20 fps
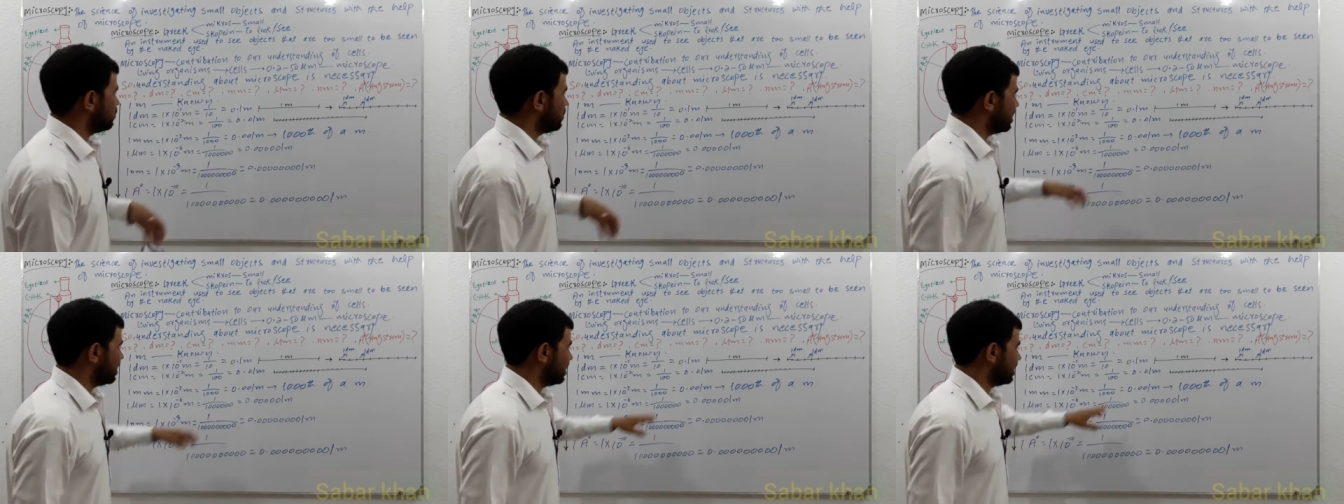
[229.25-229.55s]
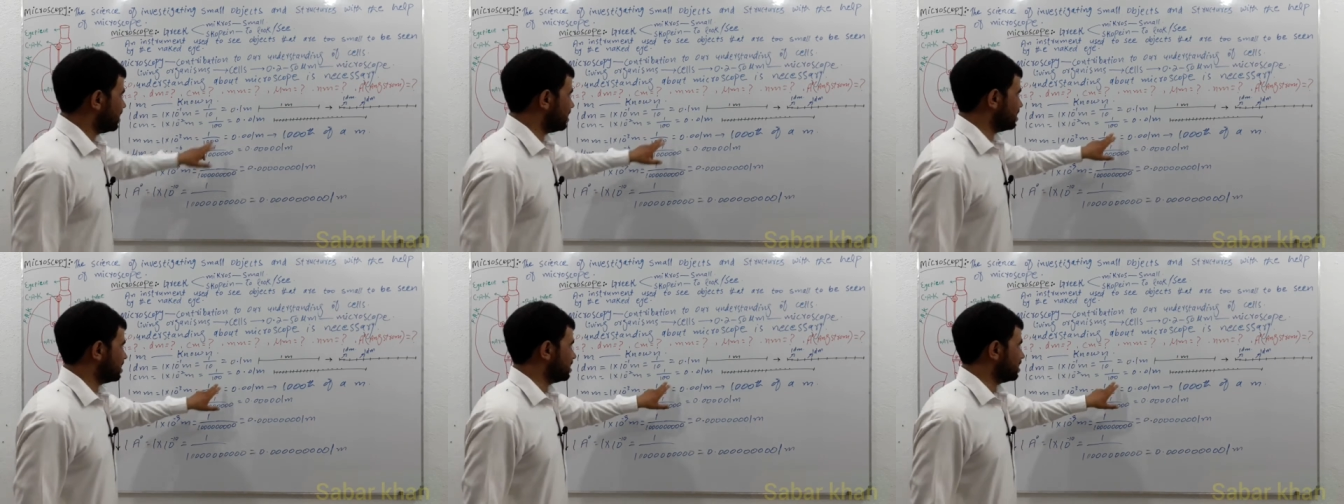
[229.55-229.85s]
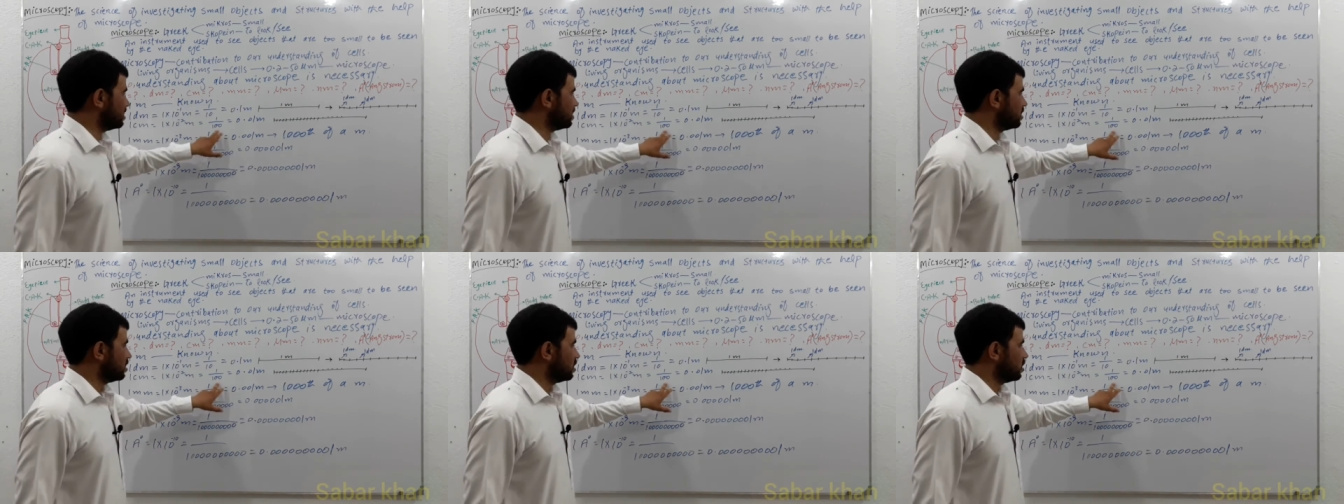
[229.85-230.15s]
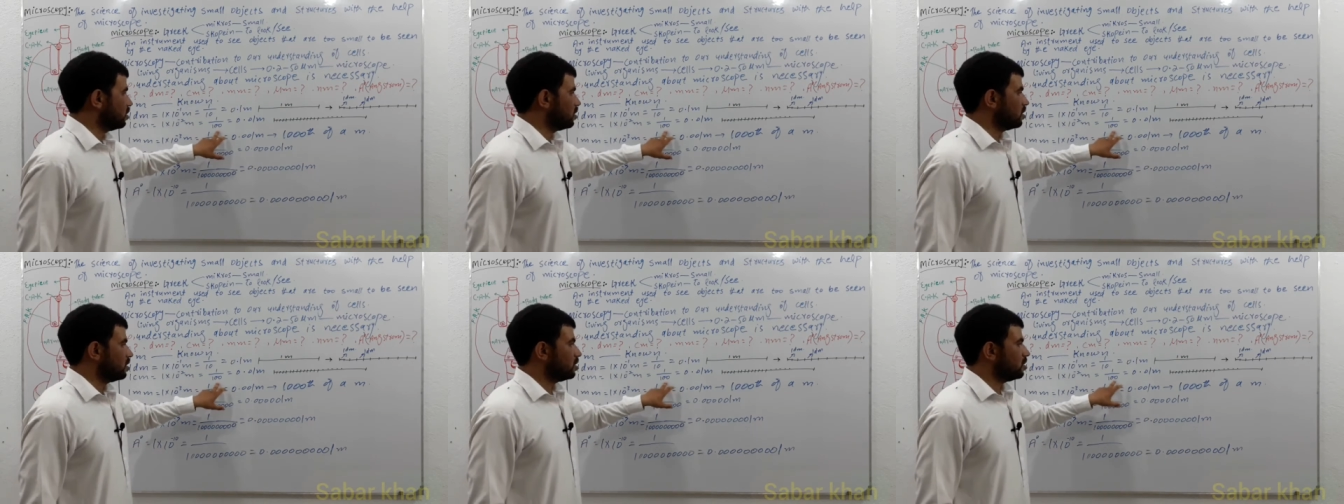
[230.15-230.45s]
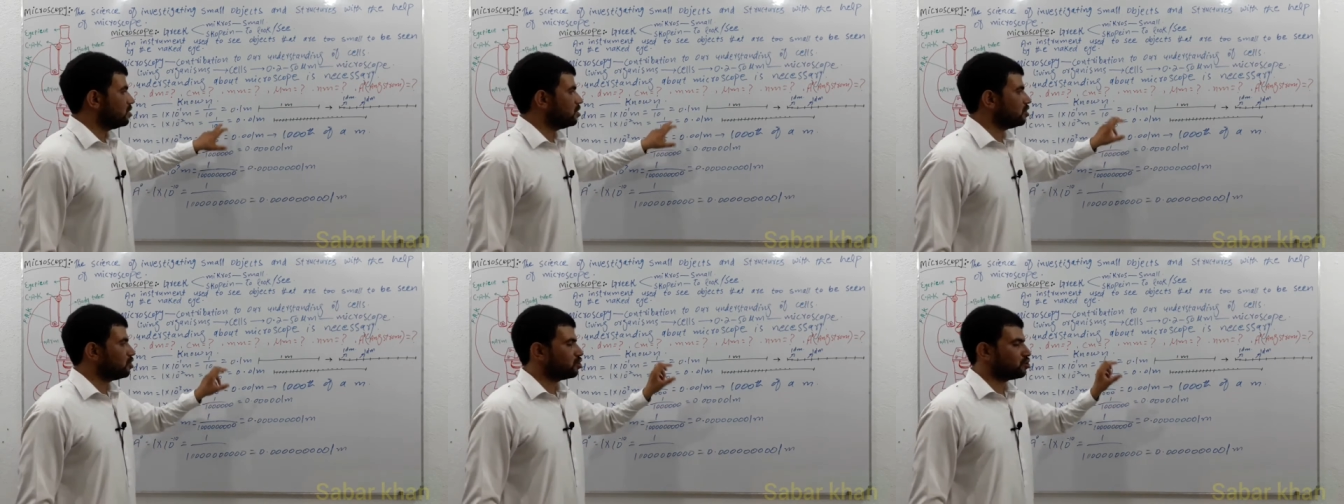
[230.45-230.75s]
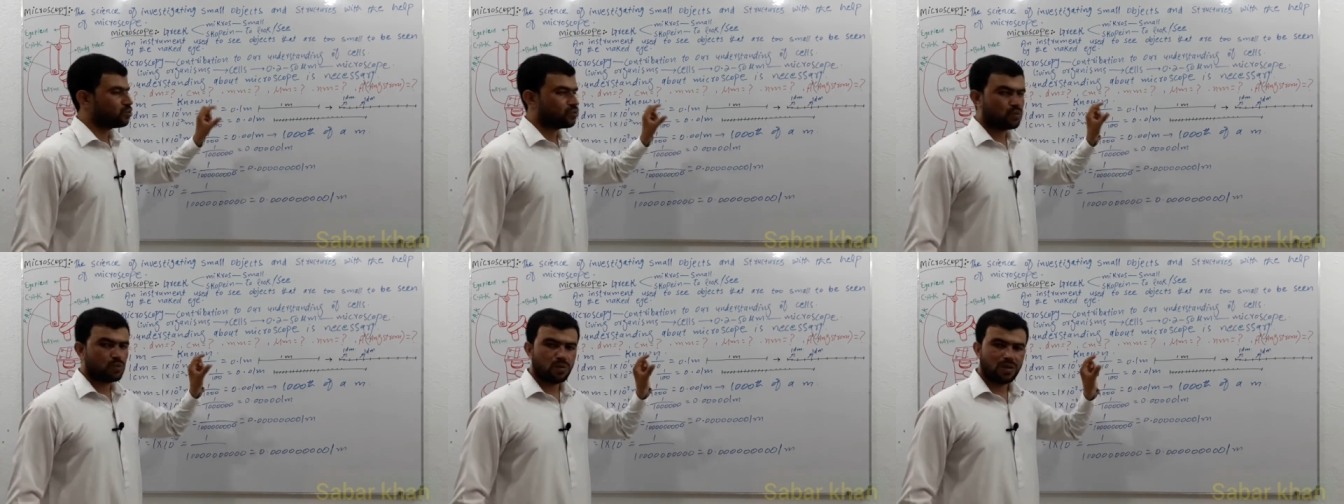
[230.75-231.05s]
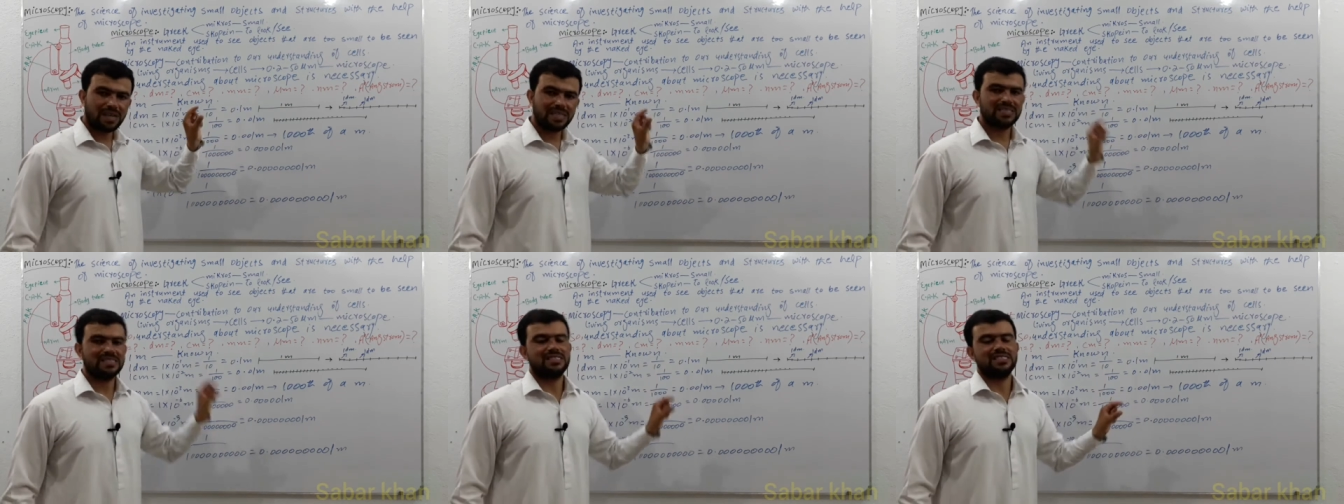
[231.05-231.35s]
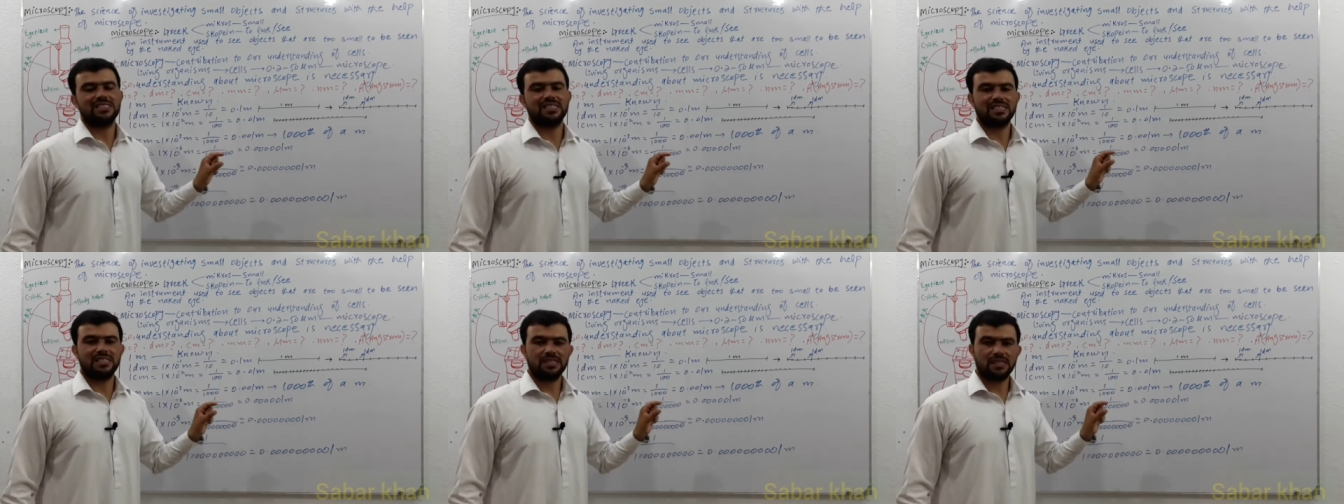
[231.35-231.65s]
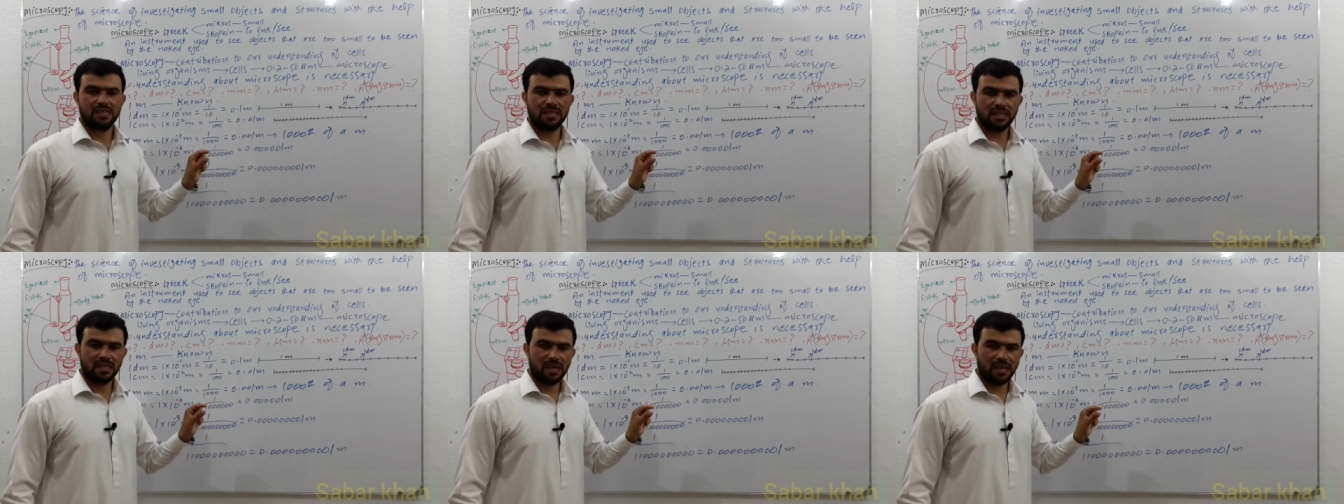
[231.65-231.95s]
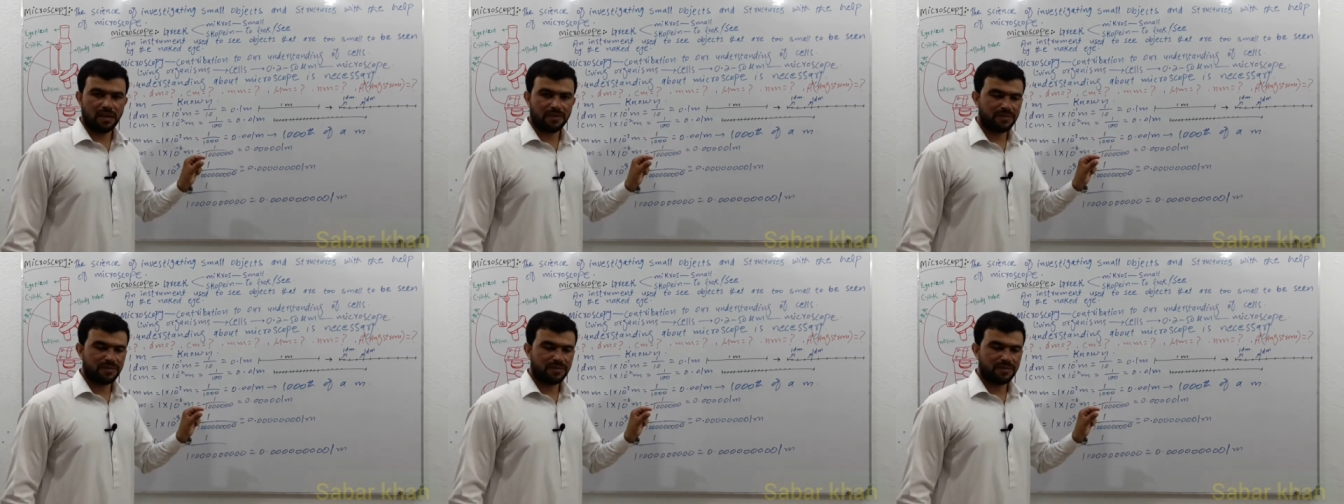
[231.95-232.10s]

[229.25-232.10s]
by 100 each one section